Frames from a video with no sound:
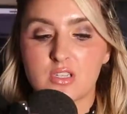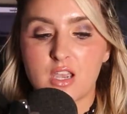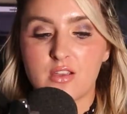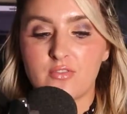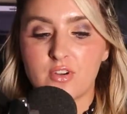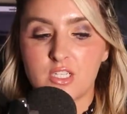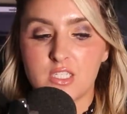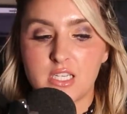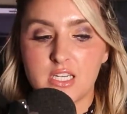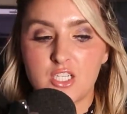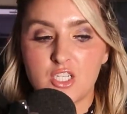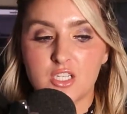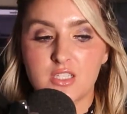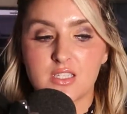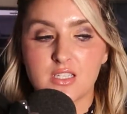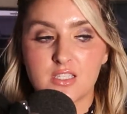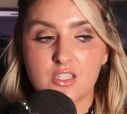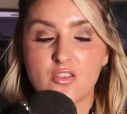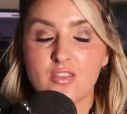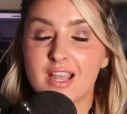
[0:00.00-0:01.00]

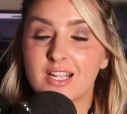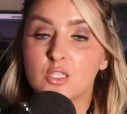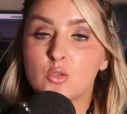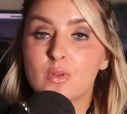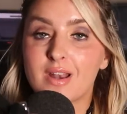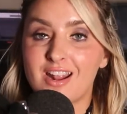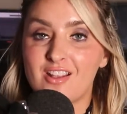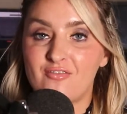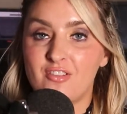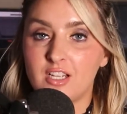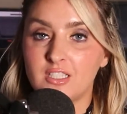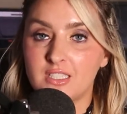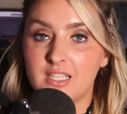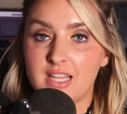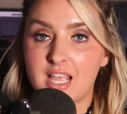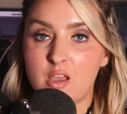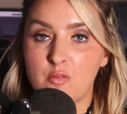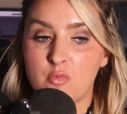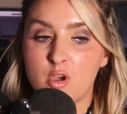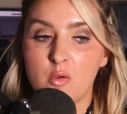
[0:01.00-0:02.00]
conversations. And so that's what I felt
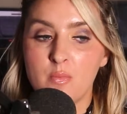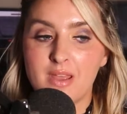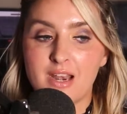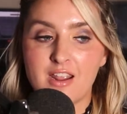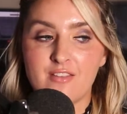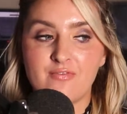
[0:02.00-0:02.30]
in that moment.